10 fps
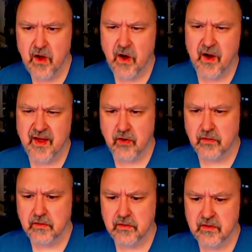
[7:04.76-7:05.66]
oh, hang
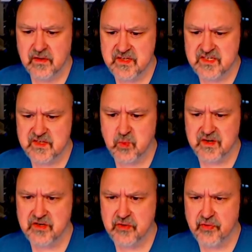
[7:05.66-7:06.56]
on, this is
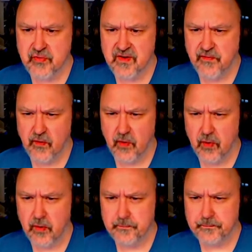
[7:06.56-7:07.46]
one, two, three, four.